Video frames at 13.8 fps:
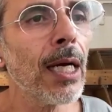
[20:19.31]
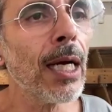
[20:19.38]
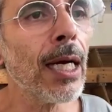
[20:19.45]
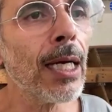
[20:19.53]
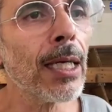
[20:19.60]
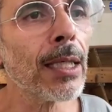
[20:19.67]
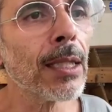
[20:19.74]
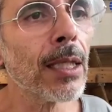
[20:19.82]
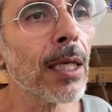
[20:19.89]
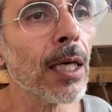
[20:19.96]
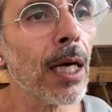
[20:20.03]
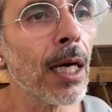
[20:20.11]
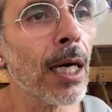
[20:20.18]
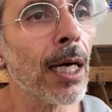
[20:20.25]
And
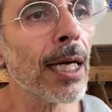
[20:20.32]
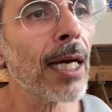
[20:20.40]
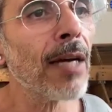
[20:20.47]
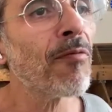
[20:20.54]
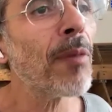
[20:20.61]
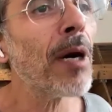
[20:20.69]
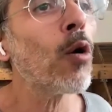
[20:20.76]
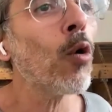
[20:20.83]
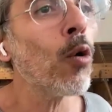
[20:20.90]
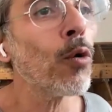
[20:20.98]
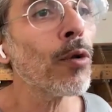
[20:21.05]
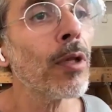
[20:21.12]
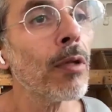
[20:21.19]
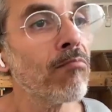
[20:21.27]
I have my
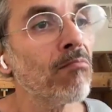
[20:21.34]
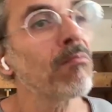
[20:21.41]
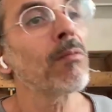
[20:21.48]
own